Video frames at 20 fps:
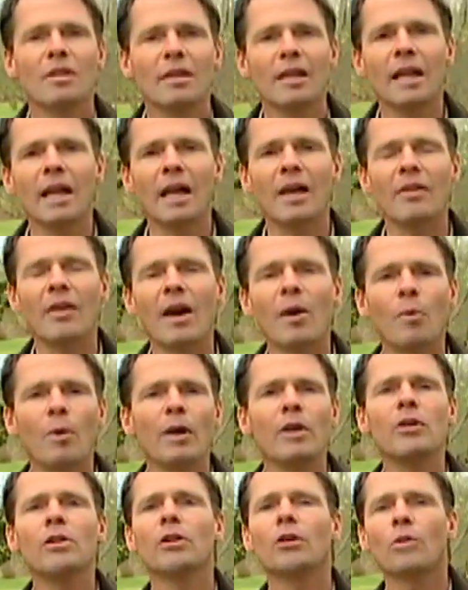And that
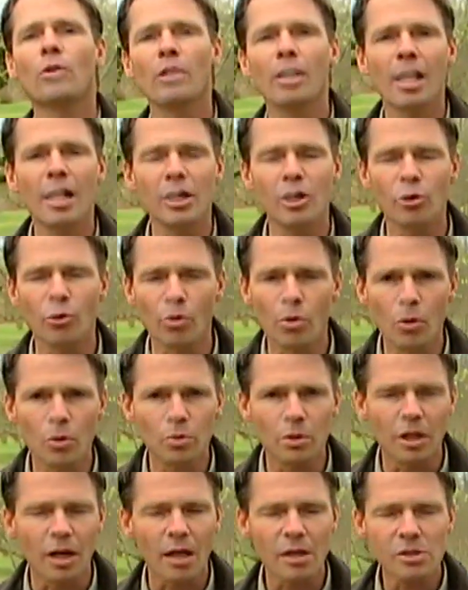way you can create your
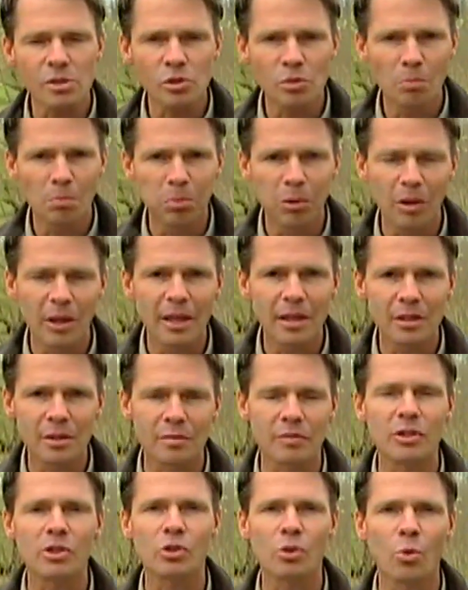own custom blend
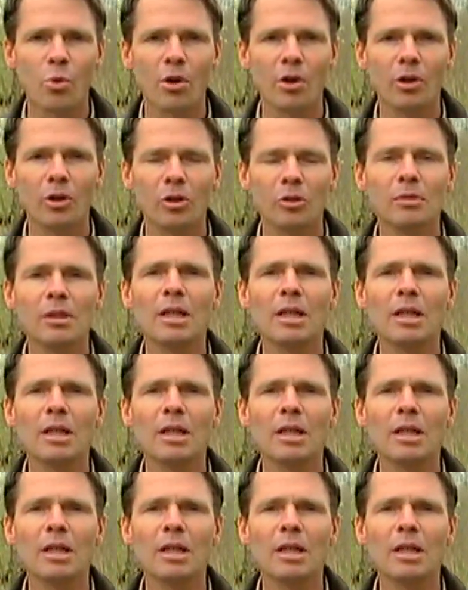of soil,